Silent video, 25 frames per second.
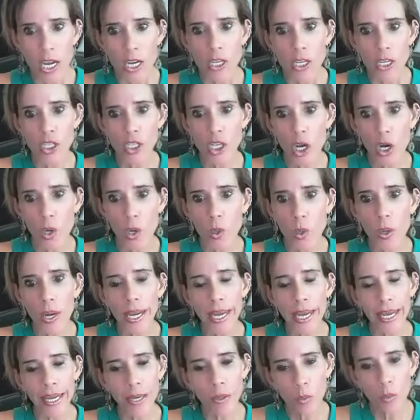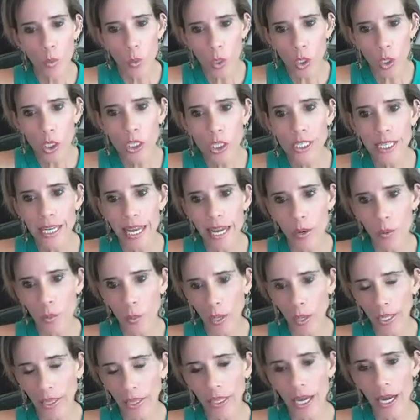So it works
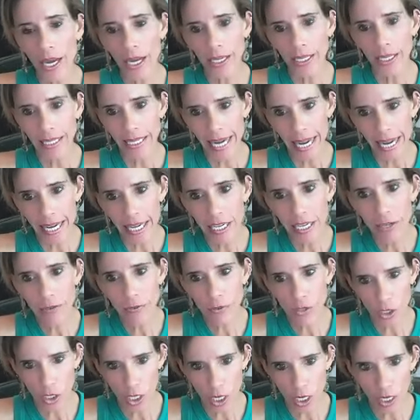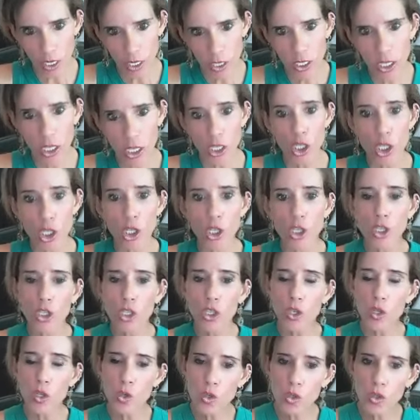with a negative charge to
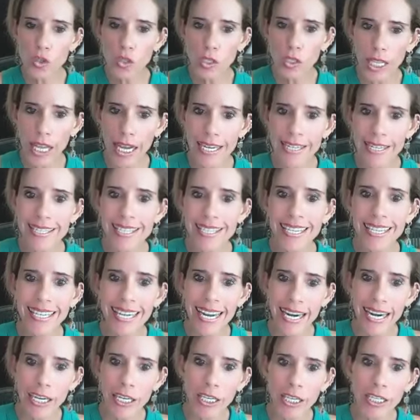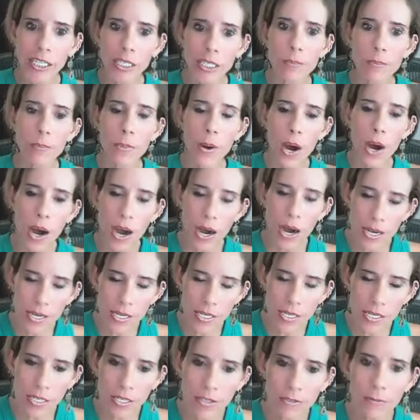neutralize the inherent
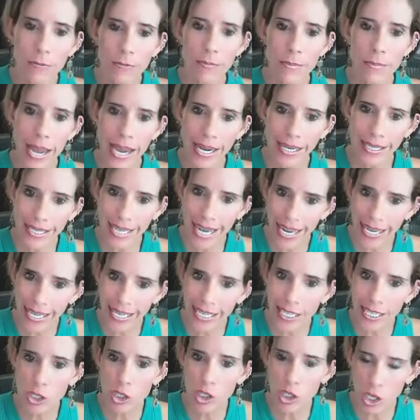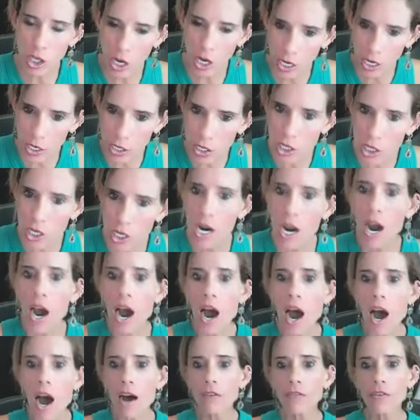positive magnetic charge
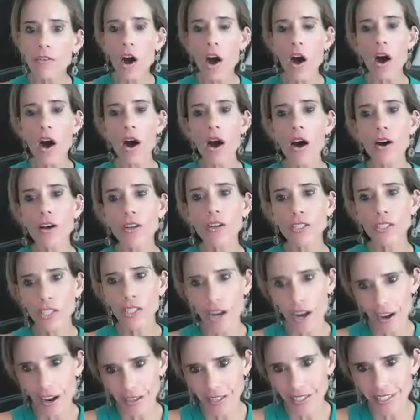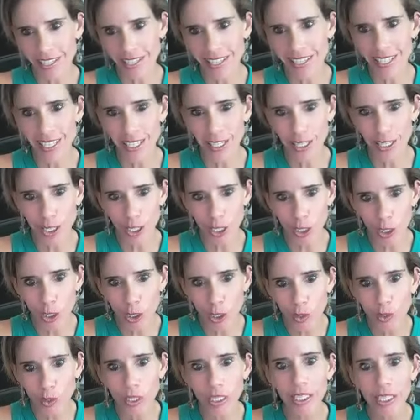of all toxins,
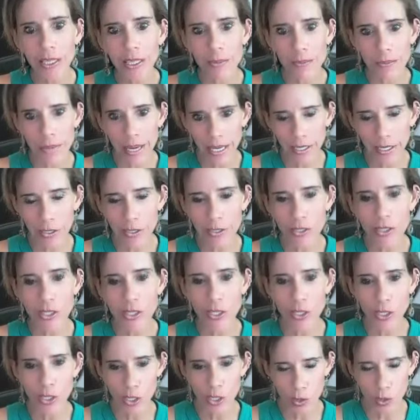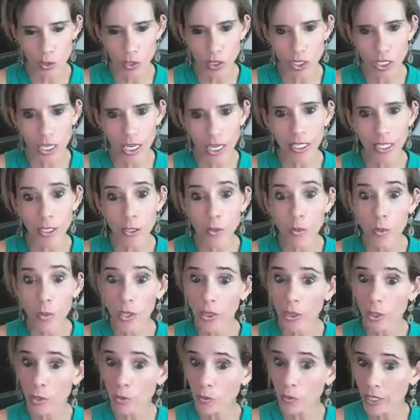including the metals associated
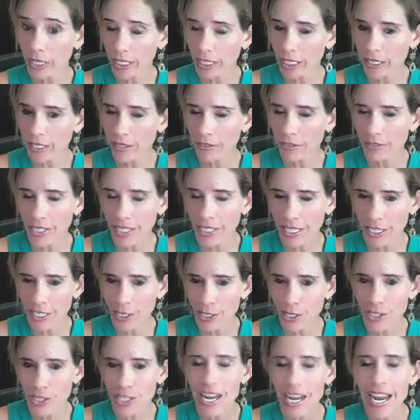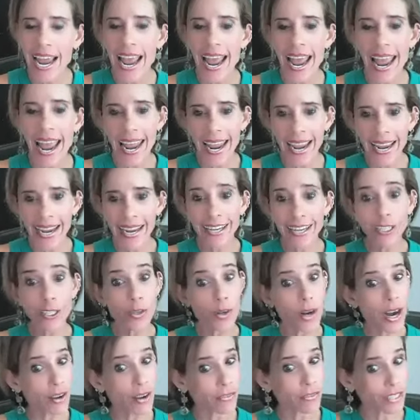with the ringing of the ears, and
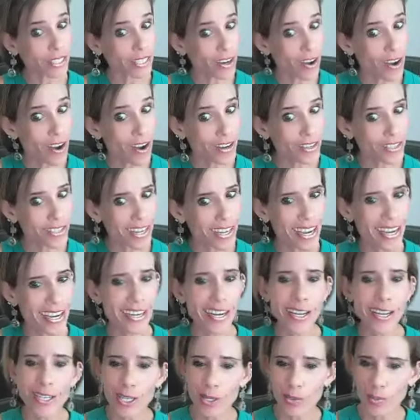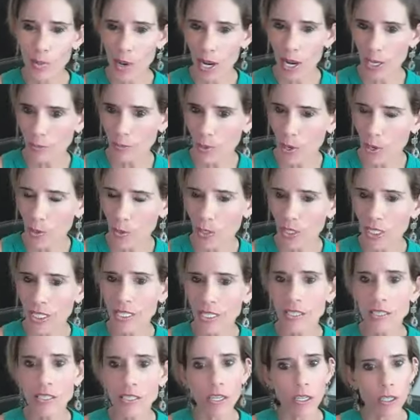graphene oxide, spike
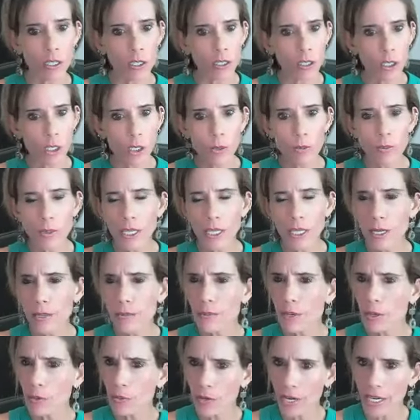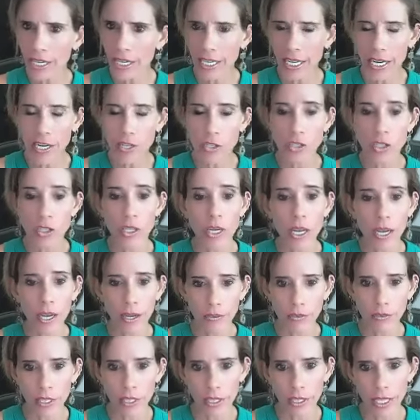proteins, aluminum, radiation,
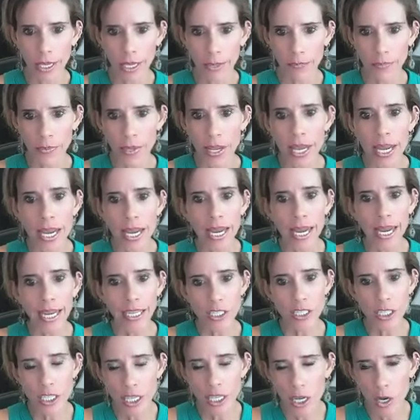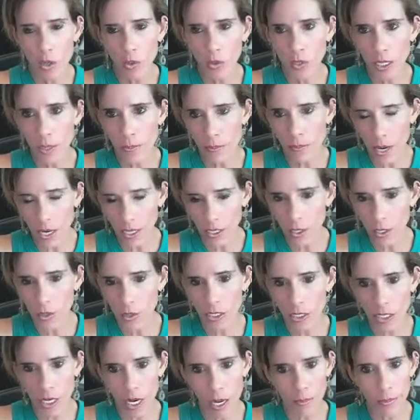everything. It's the only
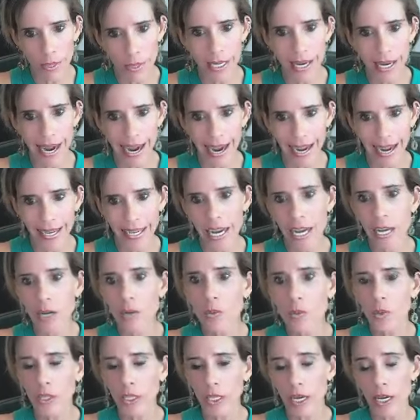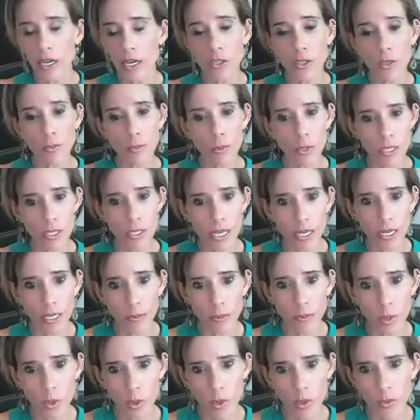monoatomic iodine with 100%
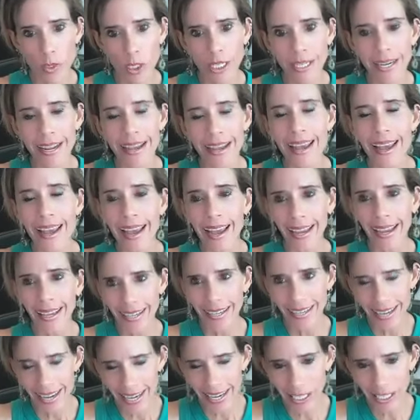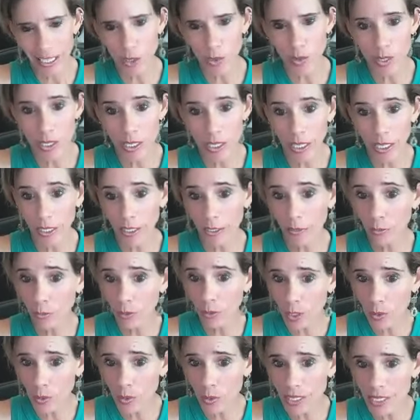absorption and enhanced with scalar
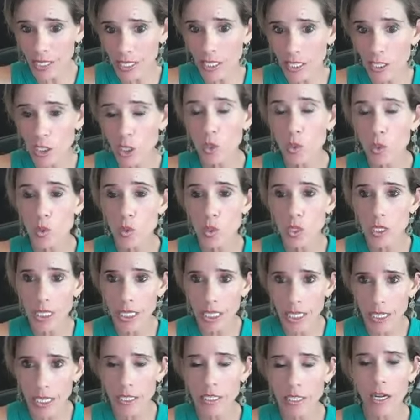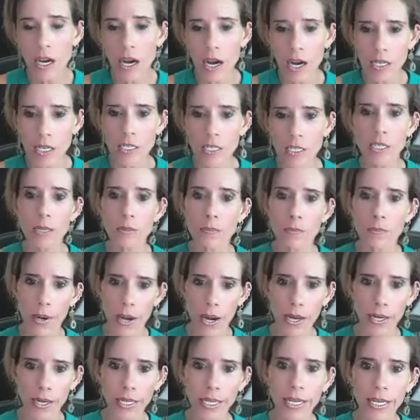frequencies to detox the
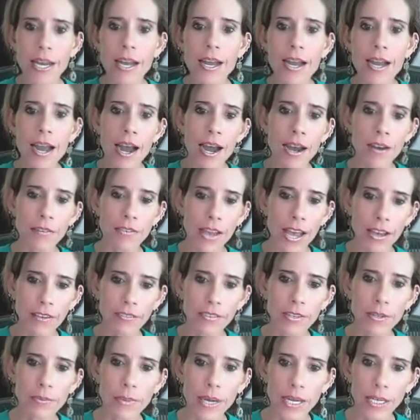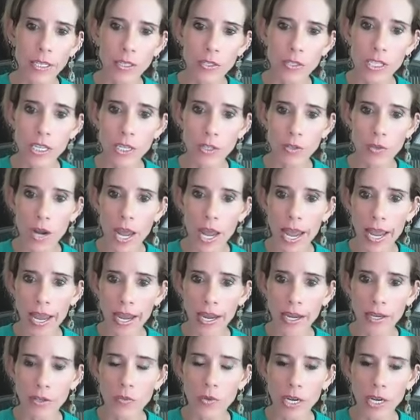body of heavy metals
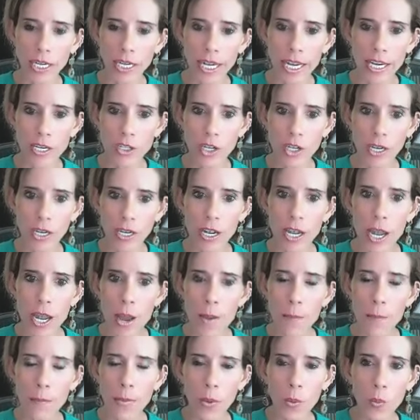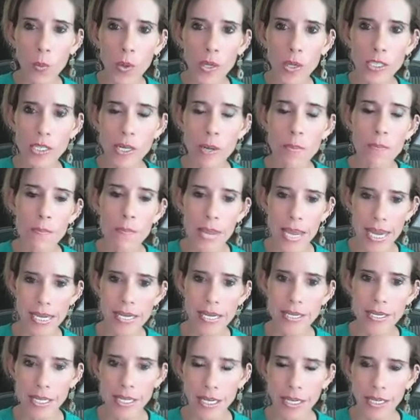and radiation. But what's
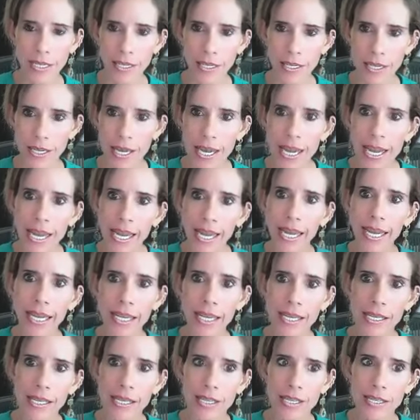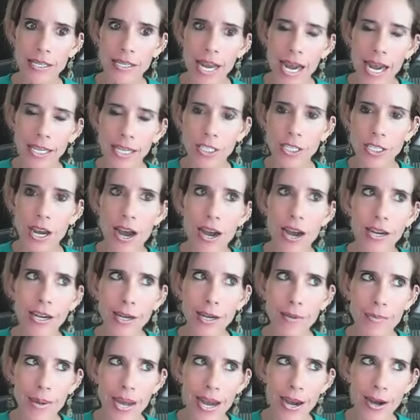amazing is I talk
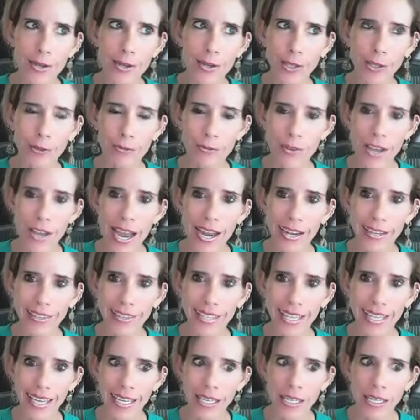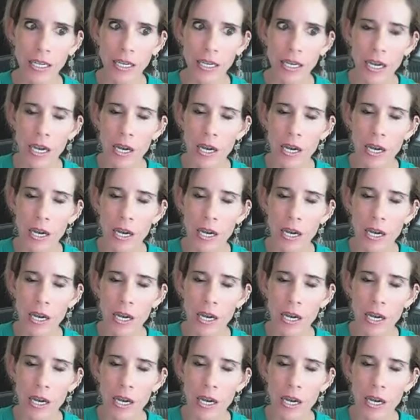about the fact that